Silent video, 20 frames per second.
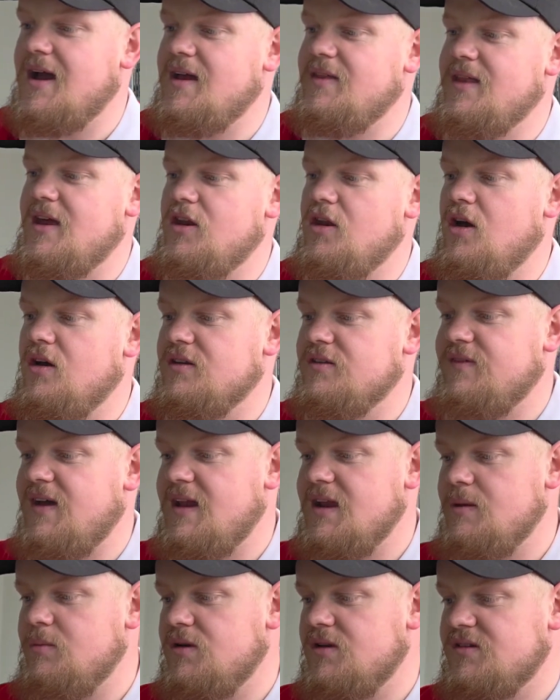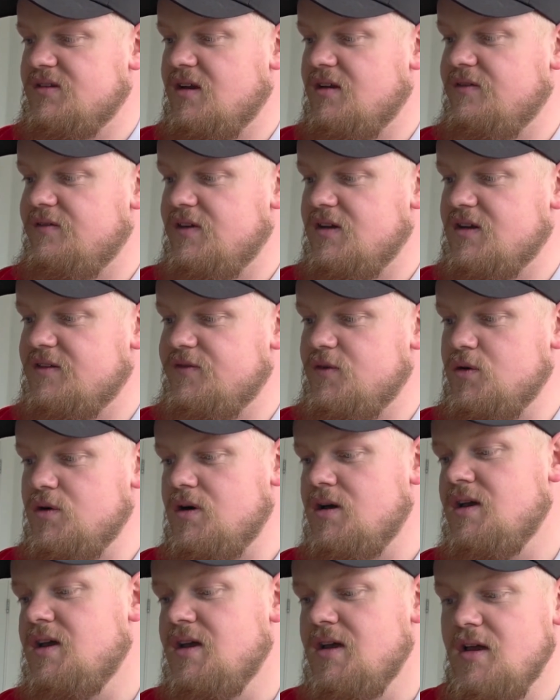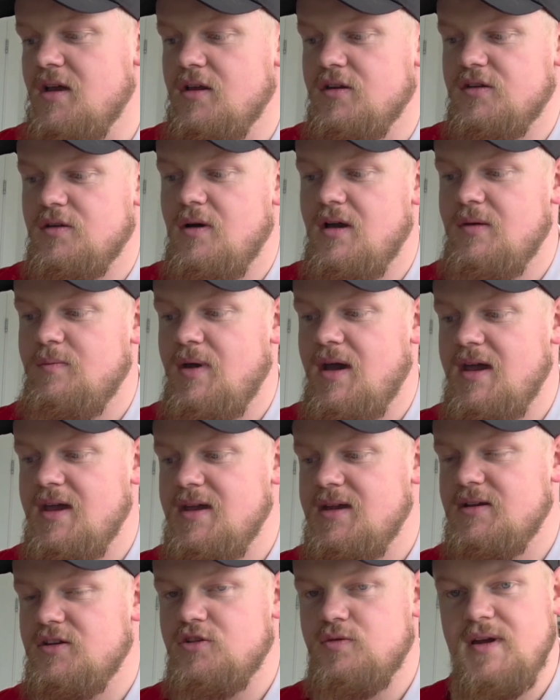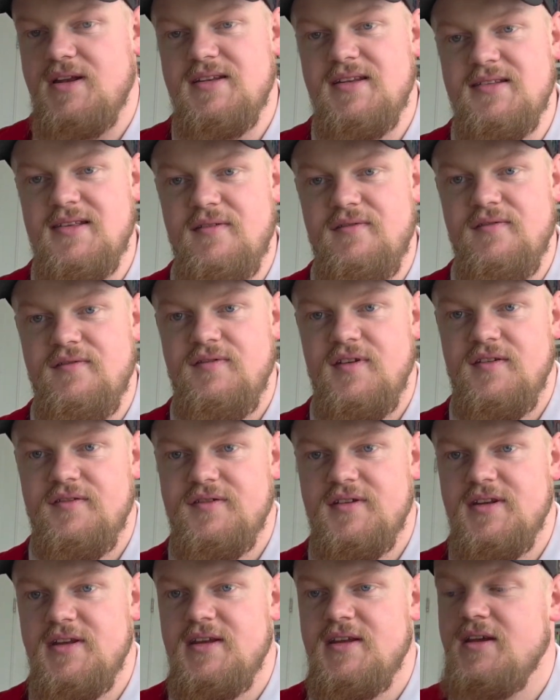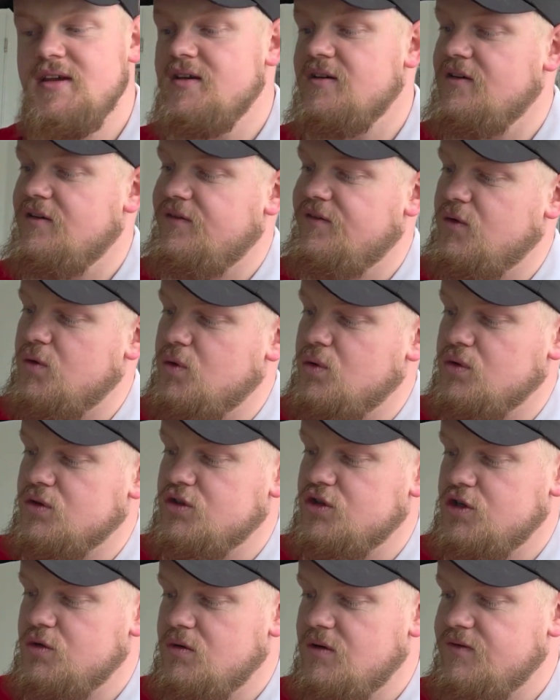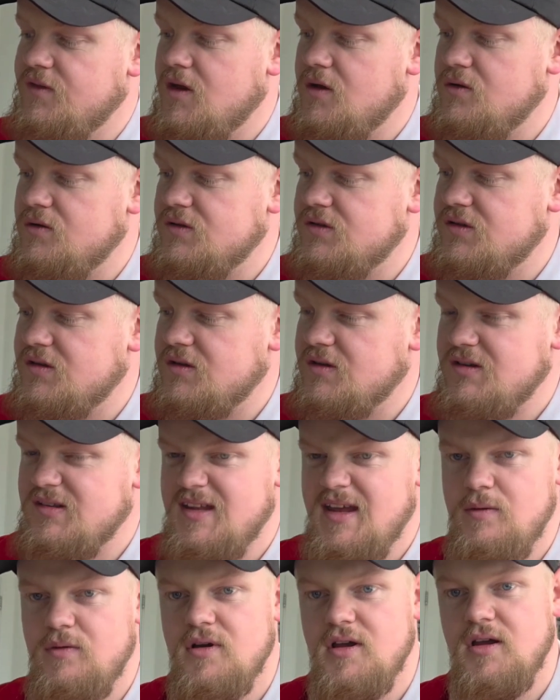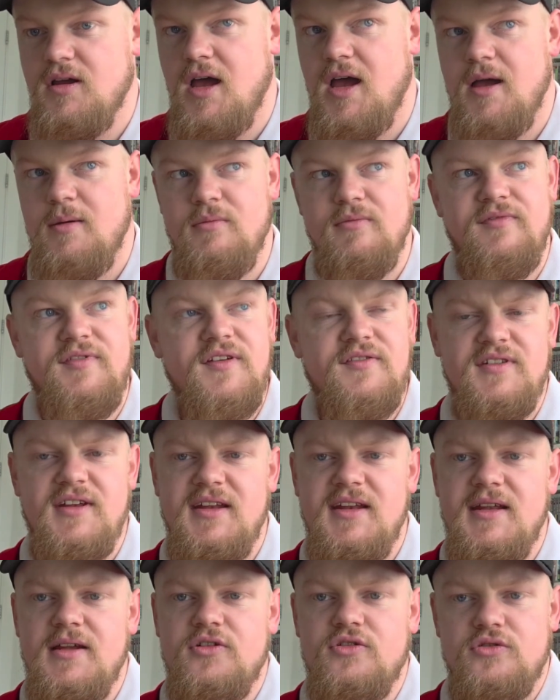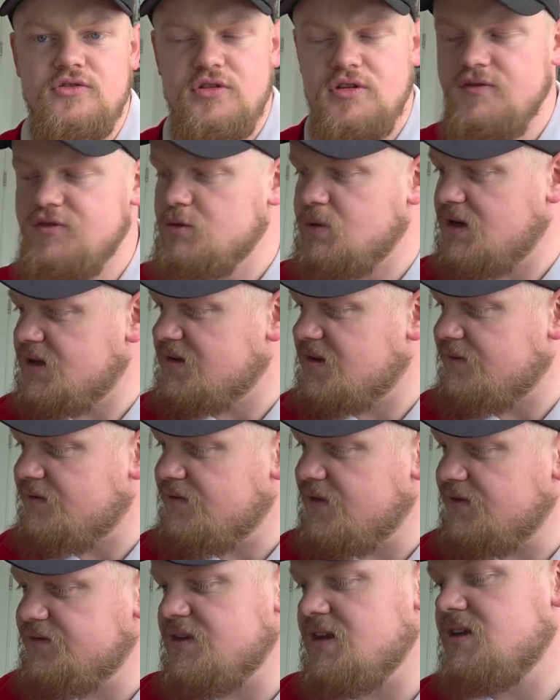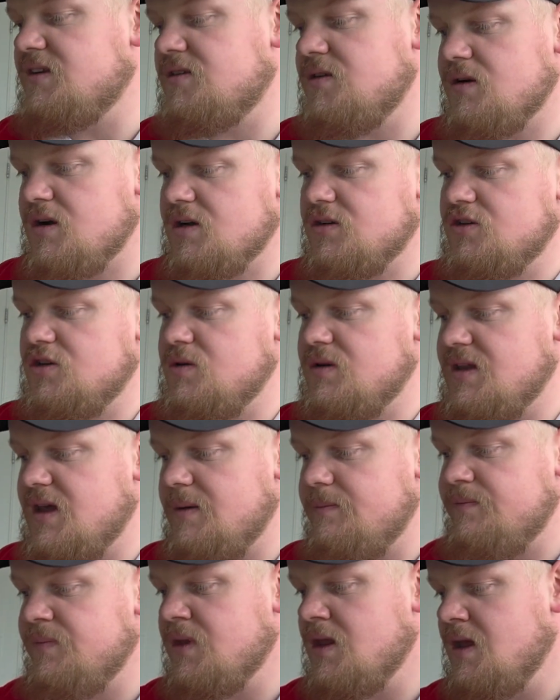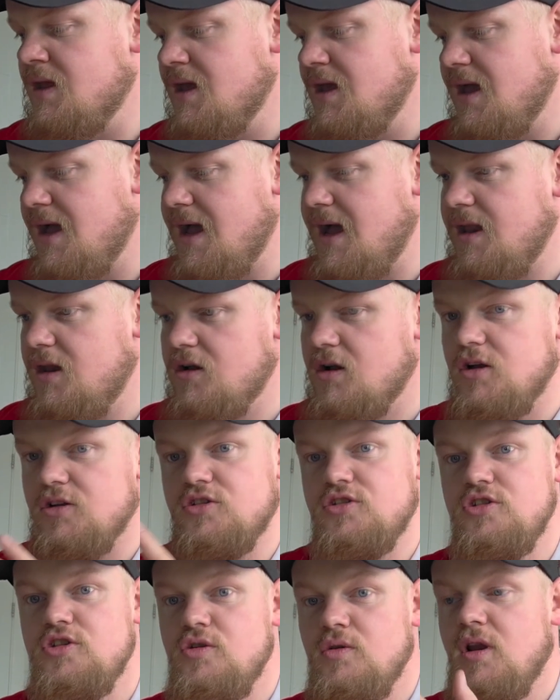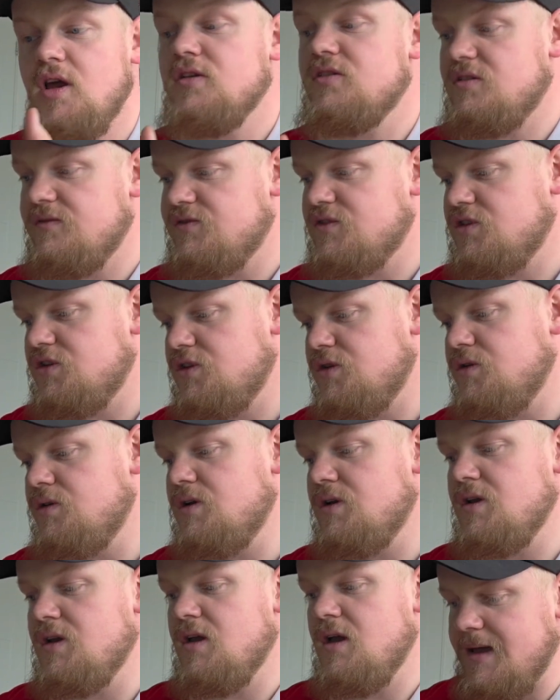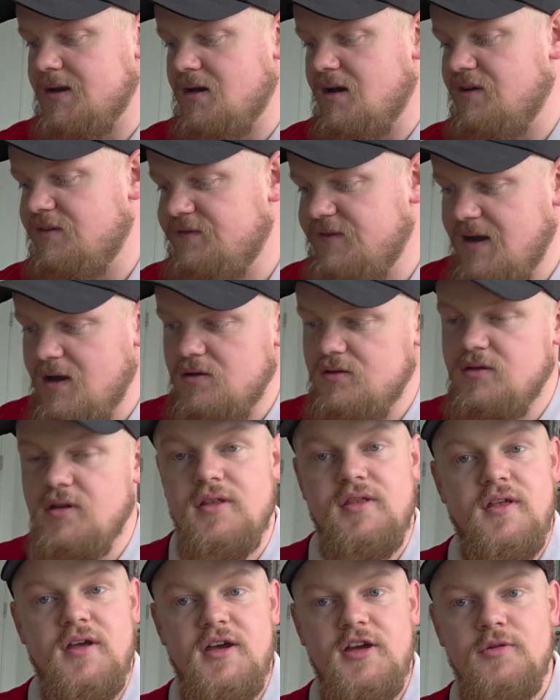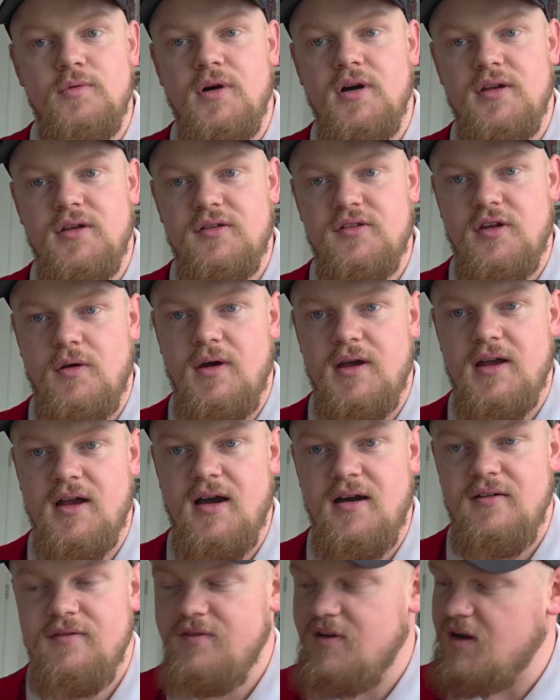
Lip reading: and they're not as valuable as I first thought. So I paid £27.50 for 2 of those, because they were 15 each, or 2 for £27.50. So I got 2 of them, and I got 2 lots of 2, and I found the third one. So I can't